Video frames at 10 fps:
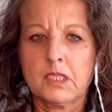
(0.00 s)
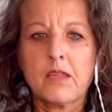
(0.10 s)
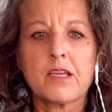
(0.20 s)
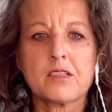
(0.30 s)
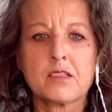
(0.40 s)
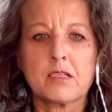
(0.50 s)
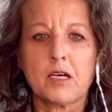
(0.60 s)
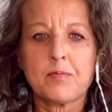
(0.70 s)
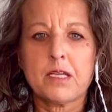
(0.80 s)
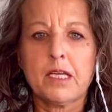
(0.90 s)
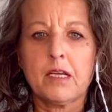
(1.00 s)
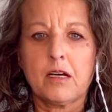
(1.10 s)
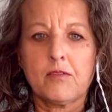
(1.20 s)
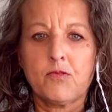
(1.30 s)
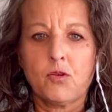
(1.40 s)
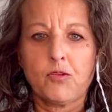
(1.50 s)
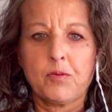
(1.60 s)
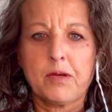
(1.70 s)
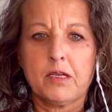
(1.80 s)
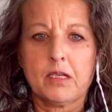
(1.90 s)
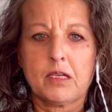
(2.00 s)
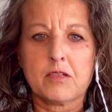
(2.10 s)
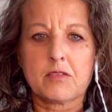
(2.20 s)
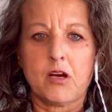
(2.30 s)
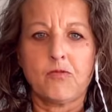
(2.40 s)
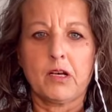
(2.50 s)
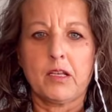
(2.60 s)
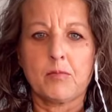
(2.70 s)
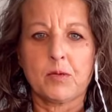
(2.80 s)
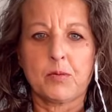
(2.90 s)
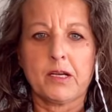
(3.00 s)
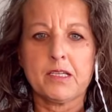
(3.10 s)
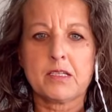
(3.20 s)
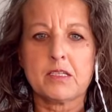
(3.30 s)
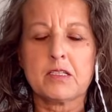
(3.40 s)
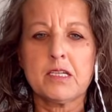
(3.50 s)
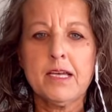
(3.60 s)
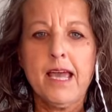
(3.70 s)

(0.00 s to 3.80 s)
This is an update of North America softwood lumber prices